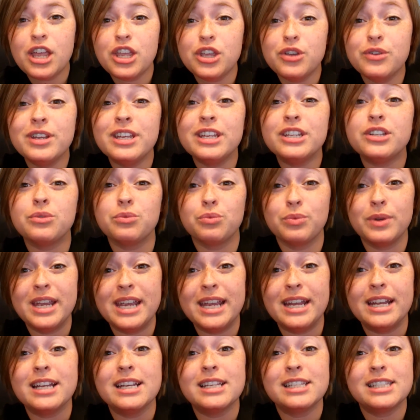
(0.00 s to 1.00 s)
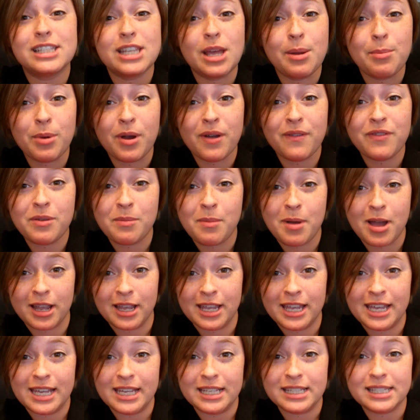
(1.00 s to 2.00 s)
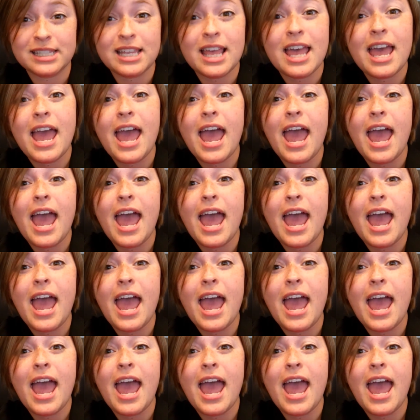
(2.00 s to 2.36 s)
you need to read Summer of the Monkeys